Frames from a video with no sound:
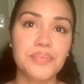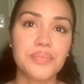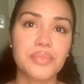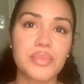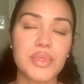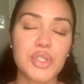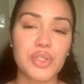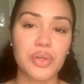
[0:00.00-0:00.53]

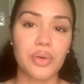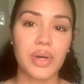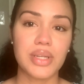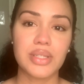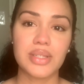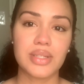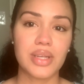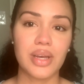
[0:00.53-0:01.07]
So I
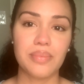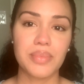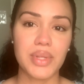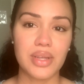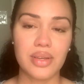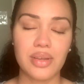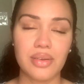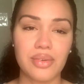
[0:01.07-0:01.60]
just kept
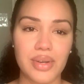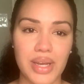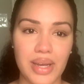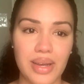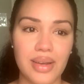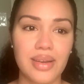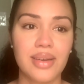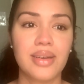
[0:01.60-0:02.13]
thinking,
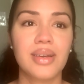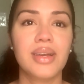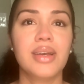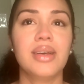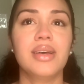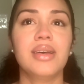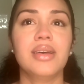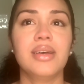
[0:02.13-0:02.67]
okay,
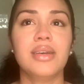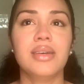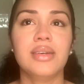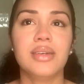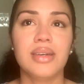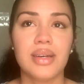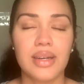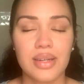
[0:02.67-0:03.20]

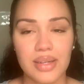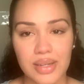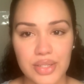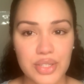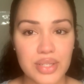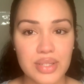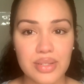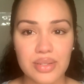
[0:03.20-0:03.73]

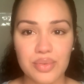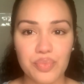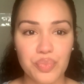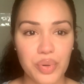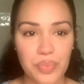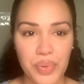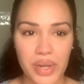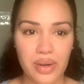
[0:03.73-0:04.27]
just
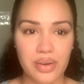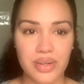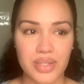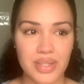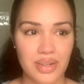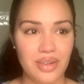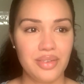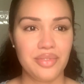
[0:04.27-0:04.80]
prepare
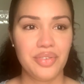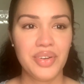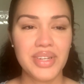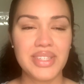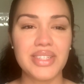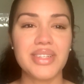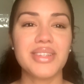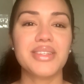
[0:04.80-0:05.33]
yourself.
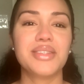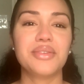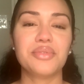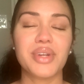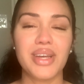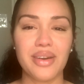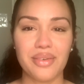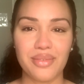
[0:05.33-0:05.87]
Just
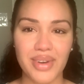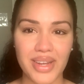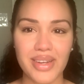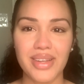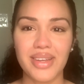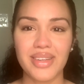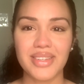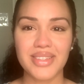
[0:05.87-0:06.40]
get
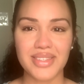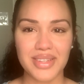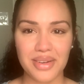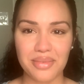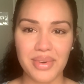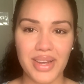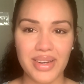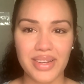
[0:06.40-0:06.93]
ready. Just get
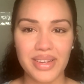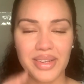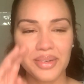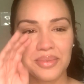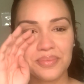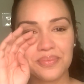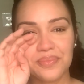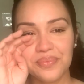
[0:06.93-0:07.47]
ready.
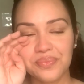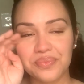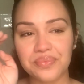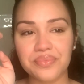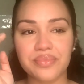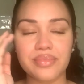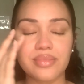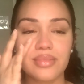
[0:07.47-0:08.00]

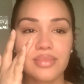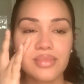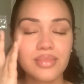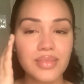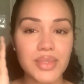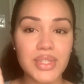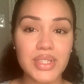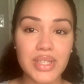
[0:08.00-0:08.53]

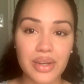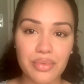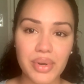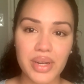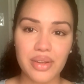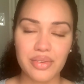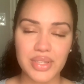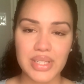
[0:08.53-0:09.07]
Just get
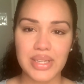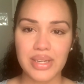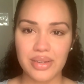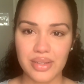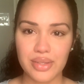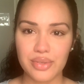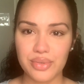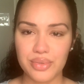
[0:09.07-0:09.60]
ready to hear
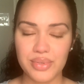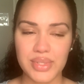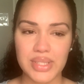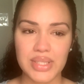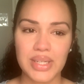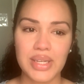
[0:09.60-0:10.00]
the news.